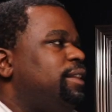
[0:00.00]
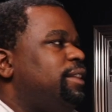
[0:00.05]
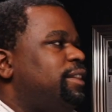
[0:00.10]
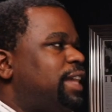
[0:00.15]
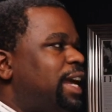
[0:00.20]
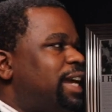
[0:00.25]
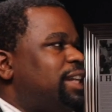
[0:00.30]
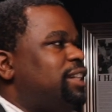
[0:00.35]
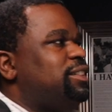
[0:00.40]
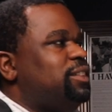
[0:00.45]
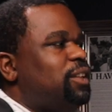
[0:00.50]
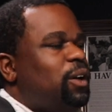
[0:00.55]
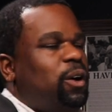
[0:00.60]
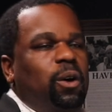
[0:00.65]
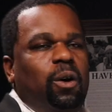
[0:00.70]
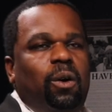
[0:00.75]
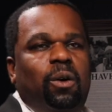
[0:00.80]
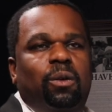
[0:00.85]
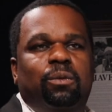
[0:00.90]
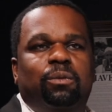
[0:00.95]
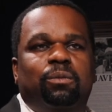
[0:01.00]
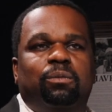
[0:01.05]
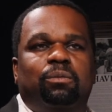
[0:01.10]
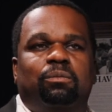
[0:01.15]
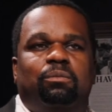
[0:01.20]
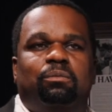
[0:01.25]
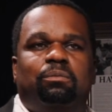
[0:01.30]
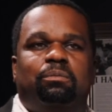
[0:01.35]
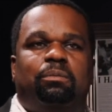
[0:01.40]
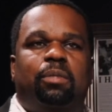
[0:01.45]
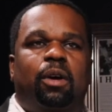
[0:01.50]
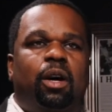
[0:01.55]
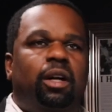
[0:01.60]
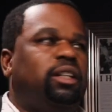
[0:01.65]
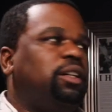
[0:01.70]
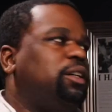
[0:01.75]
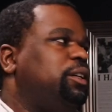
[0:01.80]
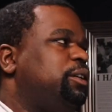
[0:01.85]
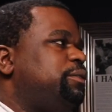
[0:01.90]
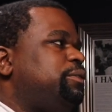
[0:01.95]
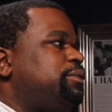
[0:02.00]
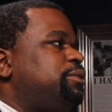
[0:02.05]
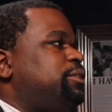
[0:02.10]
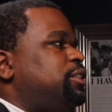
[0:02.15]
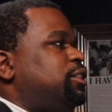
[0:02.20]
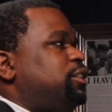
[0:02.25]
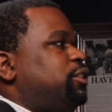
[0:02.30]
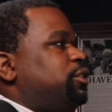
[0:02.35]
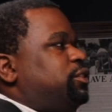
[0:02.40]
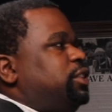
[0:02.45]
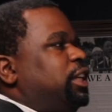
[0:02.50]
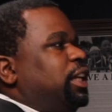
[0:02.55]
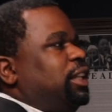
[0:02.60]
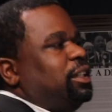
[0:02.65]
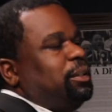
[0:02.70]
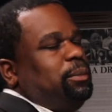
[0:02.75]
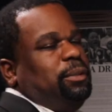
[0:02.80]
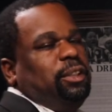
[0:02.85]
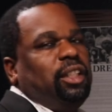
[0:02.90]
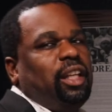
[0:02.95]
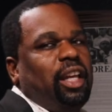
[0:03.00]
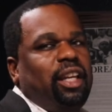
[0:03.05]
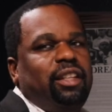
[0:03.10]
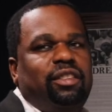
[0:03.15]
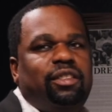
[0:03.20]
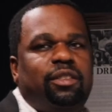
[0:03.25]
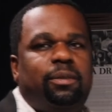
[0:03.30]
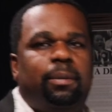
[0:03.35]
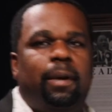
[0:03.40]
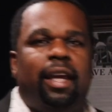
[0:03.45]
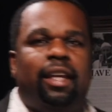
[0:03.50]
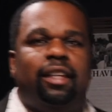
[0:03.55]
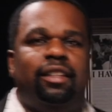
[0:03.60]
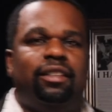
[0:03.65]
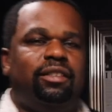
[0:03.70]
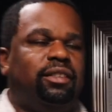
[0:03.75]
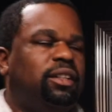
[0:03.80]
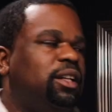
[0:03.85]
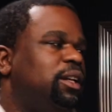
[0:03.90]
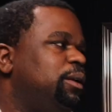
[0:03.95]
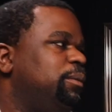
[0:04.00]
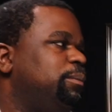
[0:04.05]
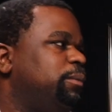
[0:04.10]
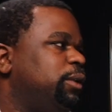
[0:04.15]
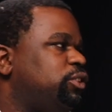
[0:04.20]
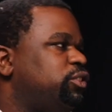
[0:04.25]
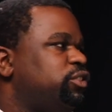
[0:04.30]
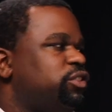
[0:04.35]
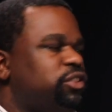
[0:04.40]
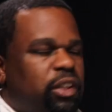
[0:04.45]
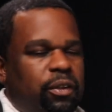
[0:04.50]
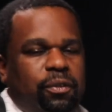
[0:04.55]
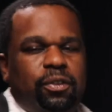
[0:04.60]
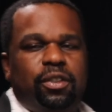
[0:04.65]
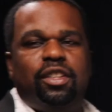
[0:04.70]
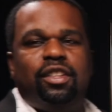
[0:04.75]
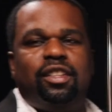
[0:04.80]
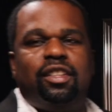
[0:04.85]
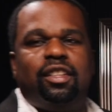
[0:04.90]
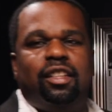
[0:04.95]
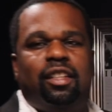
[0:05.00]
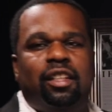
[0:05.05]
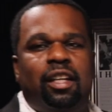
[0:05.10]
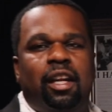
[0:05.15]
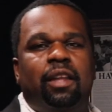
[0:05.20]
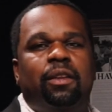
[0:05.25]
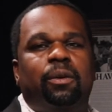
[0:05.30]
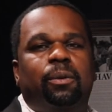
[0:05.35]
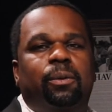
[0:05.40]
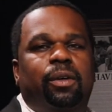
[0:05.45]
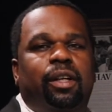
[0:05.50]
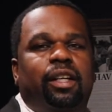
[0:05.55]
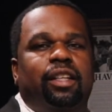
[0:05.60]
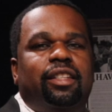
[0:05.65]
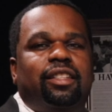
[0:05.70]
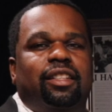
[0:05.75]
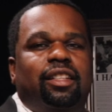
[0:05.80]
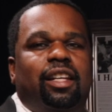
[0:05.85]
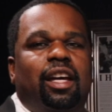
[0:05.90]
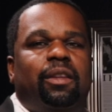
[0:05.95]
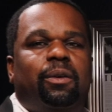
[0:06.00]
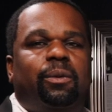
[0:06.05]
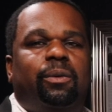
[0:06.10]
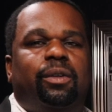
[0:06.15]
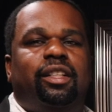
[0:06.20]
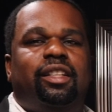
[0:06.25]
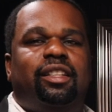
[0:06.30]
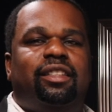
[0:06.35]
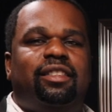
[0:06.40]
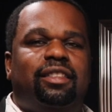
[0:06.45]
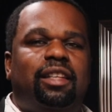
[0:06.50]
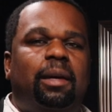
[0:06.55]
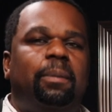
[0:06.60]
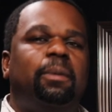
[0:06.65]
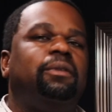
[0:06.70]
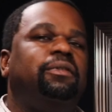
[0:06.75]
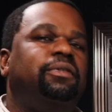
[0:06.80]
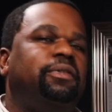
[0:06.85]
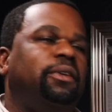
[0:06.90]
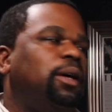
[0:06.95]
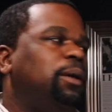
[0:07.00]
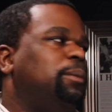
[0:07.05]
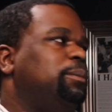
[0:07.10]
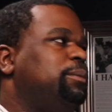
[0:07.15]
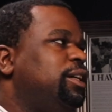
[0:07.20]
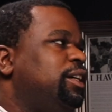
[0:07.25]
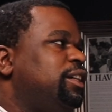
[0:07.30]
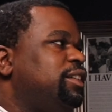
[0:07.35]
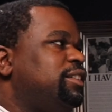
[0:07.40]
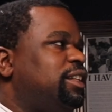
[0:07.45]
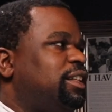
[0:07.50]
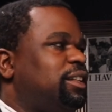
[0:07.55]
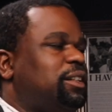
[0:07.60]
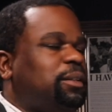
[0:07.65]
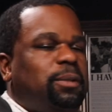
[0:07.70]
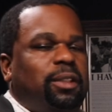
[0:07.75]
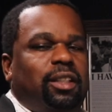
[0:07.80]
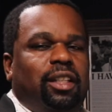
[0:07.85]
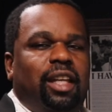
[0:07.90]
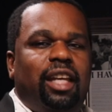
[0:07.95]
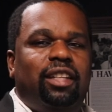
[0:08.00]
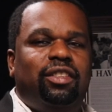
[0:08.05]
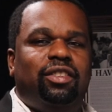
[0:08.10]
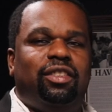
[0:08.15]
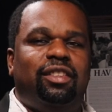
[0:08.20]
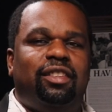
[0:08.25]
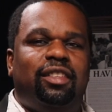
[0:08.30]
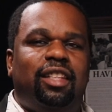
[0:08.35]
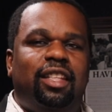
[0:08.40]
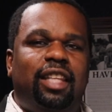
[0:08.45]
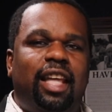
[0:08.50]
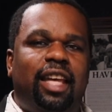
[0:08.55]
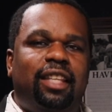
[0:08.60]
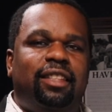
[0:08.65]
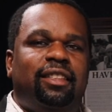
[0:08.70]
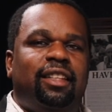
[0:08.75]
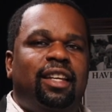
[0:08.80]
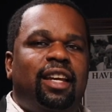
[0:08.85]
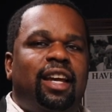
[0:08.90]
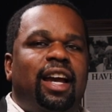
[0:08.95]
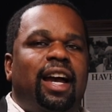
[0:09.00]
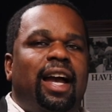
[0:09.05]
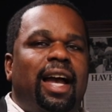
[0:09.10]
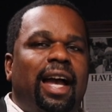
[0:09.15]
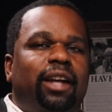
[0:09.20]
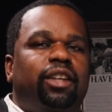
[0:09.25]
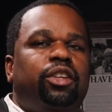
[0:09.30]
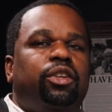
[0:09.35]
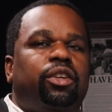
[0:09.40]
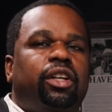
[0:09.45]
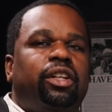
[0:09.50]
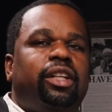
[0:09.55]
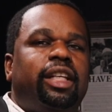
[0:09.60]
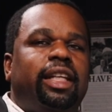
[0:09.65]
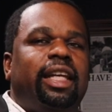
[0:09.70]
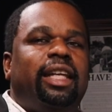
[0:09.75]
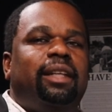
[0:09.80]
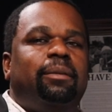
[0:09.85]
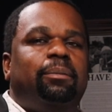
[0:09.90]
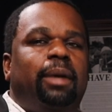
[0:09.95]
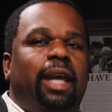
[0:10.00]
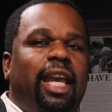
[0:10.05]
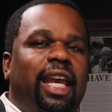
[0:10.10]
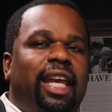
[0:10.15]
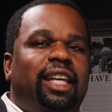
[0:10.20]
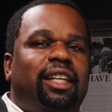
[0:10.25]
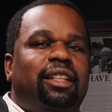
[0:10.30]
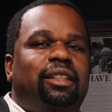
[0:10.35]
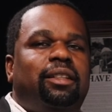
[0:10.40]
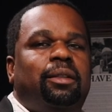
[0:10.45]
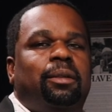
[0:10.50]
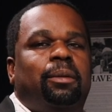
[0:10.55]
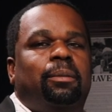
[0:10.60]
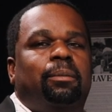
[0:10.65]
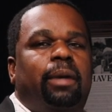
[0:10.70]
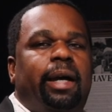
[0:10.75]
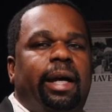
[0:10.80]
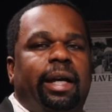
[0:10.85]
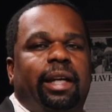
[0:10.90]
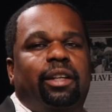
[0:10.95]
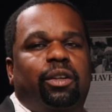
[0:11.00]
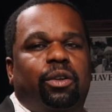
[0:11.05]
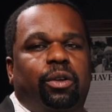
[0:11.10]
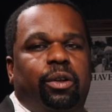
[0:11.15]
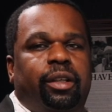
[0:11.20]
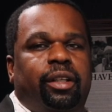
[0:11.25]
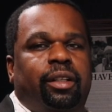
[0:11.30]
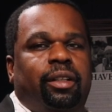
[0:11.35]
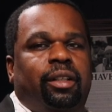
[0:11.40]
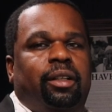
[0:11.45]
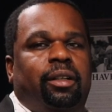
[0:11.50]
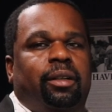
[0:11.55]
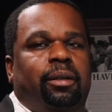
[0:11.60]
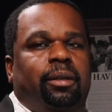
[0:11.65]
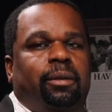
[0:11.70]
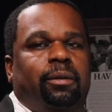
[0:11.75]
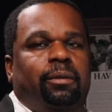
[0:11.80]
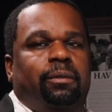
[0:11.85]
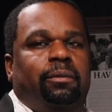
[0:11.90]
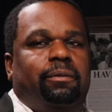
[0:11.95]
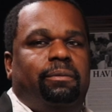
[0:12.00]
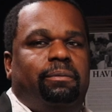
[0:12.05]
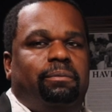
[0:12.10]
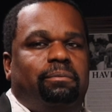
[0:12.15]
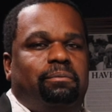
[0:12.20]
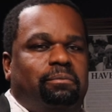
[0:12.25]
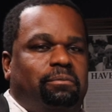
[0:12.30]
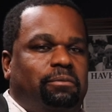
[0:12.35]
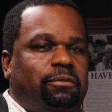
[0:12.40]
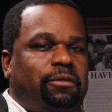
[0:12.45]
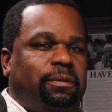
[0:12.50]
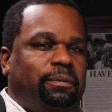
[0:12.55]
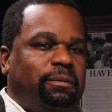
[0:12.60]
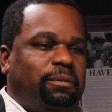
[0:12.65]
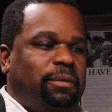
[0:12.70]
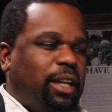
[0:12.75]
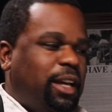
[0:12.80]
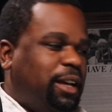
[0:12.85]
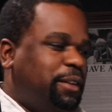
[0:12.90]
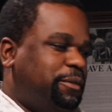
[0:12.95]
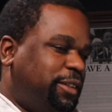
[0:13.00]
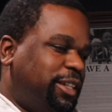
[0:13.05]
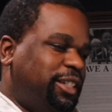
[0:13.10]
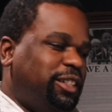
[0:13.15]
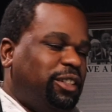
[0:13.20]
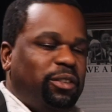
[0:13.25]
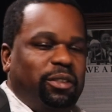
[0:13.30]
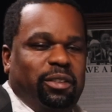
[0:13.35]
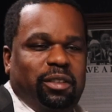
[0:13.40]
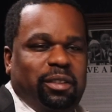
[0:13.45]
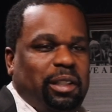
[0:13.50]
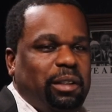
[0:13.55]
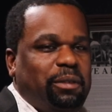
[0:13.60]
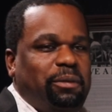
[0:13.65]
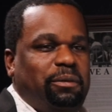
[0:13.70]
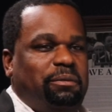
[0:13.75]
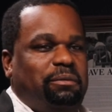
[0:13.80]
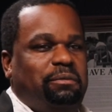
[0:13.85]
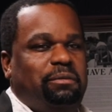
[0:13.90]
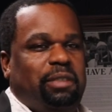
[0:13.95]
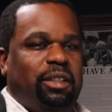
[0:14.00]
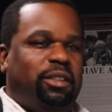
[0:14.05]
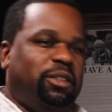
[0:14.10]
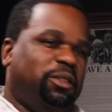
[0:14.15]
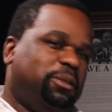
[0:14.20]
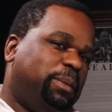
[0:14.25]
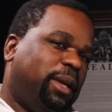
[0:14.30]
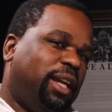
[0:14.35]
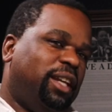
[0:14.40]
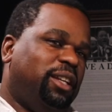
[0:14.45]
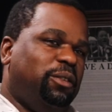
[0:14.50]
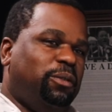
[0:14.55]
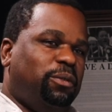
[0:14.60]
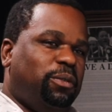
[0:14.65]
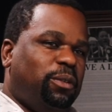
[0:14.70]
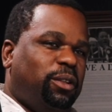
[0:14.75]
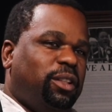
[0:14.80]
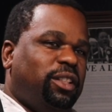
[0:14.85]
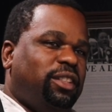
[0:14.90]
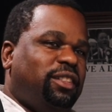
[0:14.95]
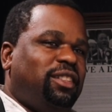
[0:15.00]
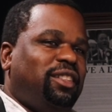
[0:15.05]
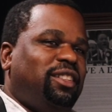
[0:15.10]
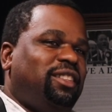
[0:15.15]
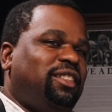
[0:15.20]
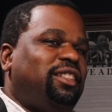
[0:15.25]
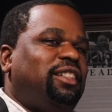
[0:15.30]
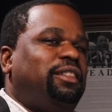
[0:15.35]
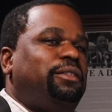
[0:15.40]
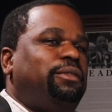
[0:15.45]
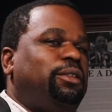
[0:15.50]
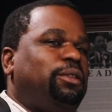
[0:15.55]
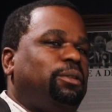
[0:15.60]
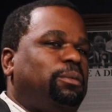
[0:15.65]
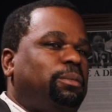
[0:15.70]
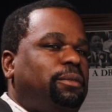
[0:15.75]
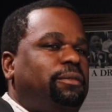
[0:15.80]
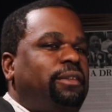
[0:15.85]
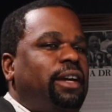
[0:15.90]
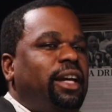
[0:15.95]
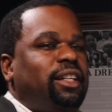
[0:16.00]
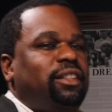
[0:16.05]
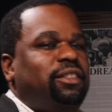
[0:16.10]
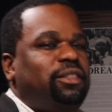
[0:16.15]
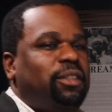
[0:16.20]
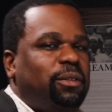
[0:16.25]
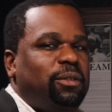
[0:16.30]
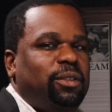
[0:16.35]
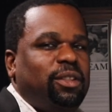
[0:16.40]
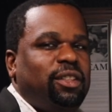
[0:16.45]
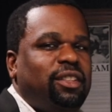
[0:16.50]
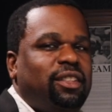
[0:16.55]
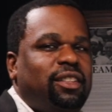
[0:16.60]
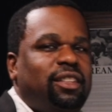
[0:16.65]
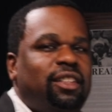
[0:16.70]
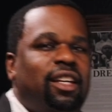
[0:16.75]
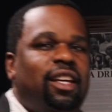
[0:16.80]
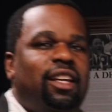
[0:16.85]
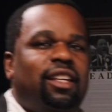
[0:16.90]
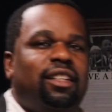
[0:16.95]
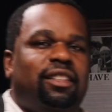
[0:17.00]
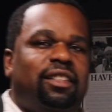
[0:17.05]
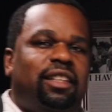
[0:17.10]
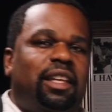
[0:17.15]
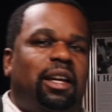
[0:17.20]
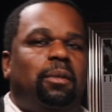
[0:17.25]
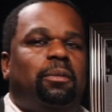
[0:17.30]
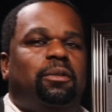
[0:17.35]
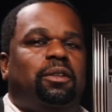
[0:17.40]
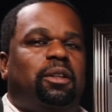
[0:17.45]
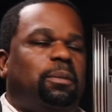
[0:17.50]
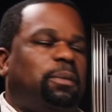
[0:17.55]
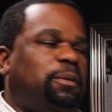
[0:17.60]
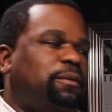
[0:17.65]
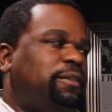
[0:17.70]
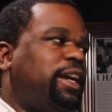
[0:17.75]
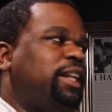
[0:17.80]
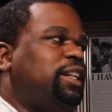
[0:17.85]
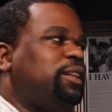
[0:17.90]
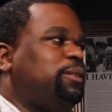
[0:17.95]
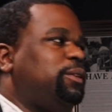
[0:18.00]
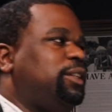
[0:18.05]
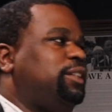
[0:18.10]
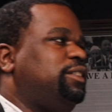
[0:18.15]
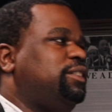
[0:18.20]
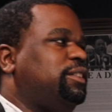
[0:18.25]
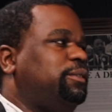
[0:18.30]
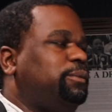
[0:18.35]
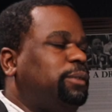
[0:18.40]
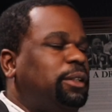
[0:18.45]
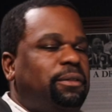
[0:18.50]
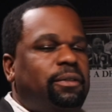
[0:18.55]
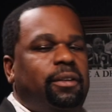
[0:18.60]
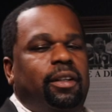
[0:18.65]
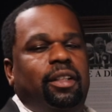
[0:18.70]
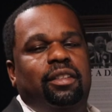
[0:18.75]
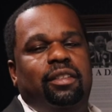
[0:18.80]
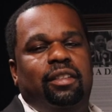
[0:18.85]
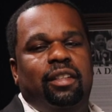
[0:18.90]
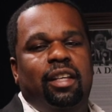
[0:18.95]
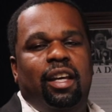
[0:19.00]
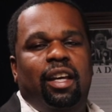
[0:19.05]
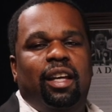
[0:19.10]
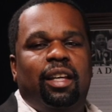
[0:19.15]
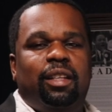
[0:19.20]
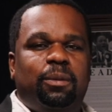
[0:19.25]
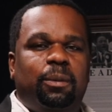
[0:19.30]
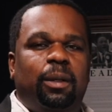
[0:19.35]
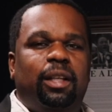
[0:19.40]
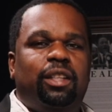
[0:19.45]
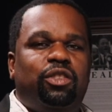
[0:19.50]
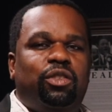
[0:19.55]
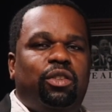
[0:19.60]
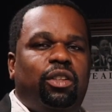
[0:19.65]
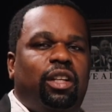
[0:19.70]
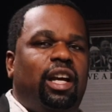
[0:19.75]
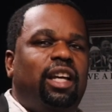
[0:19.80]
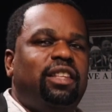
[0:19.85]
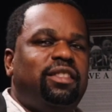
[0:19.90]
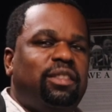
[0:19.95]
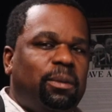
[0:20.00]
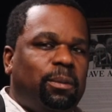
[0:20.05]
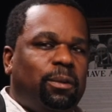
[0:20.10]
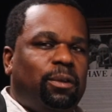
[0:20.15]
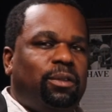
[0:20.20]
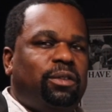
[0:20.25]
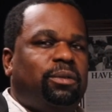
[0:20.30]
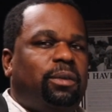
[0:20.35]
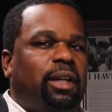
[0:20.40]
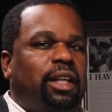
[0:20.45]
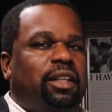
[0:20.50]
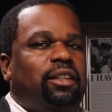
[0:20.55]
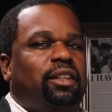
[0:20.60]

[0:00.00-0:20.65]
That is all part of your telecommunications package. Merchant services is another one, is another one. It's separate from telecommunications, and that's how you're going to get paid by your uh, vendors, if vendors pay you, for instance, if you're providing services to them or they're providing re refunds, as well as your customers, right?